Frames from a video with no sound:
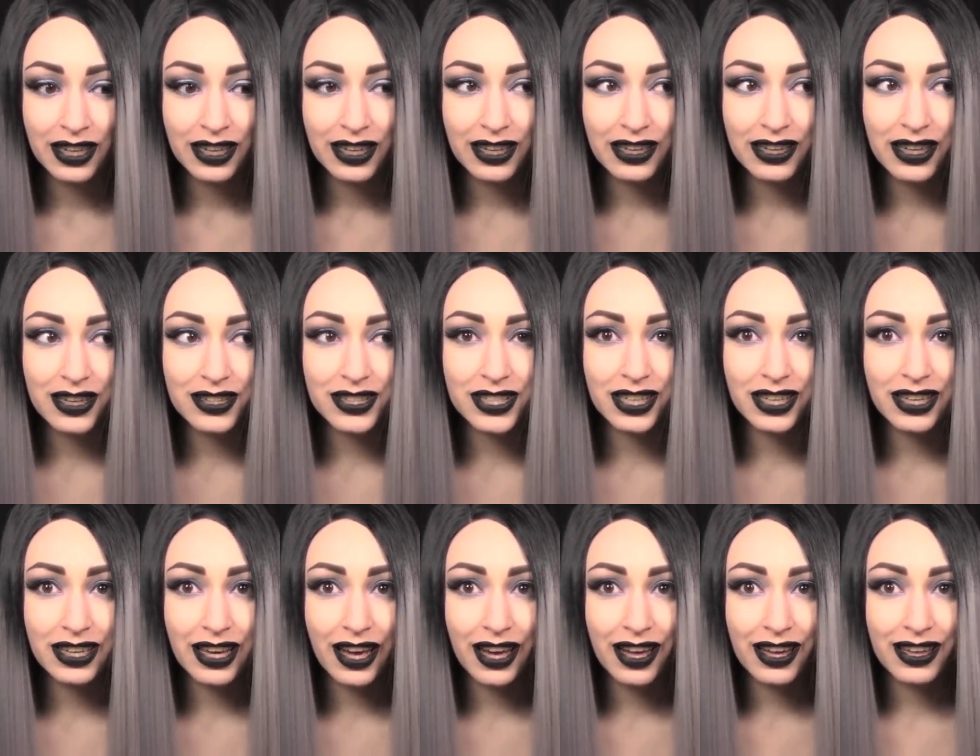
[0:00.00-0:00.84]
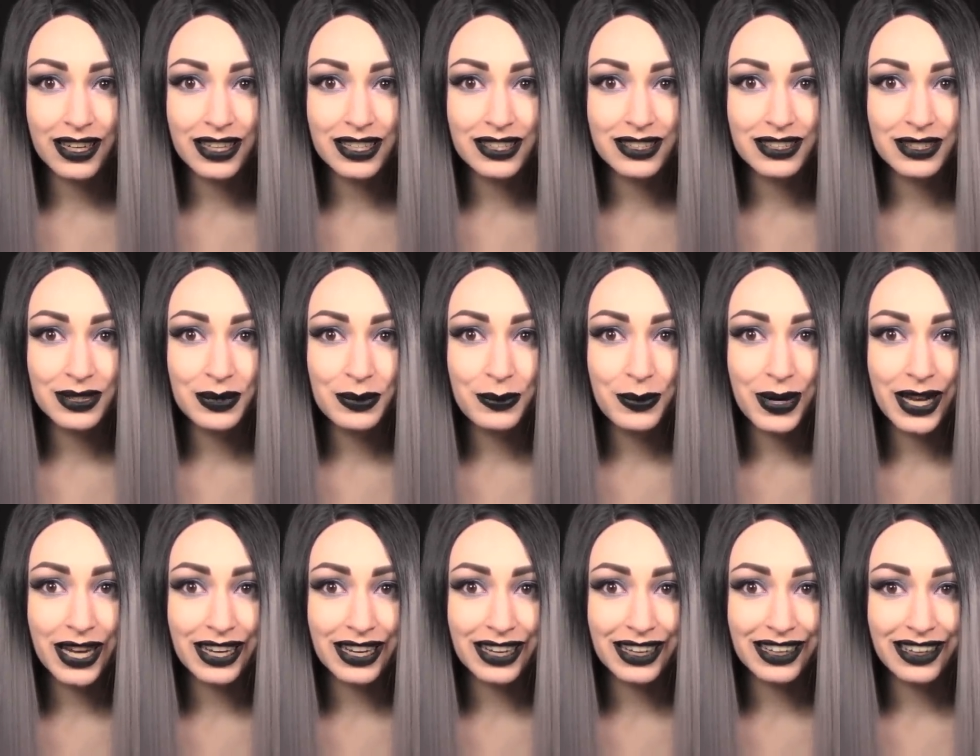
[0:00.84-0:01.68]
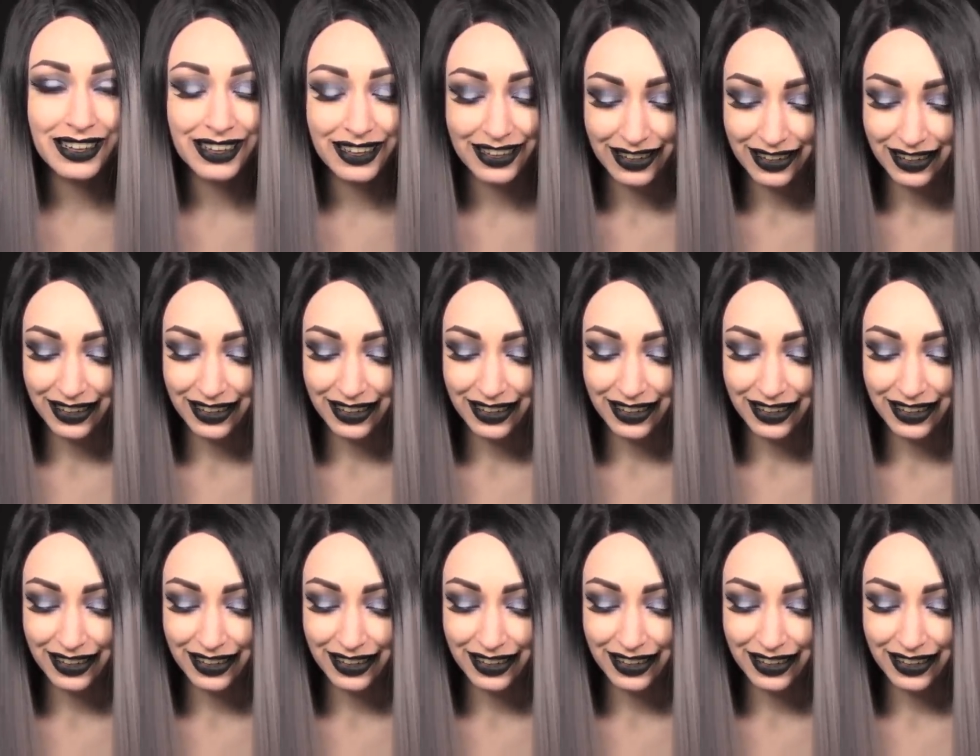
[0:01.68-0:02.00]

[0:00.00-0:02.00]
And I was like, "Yeah, it's a wig."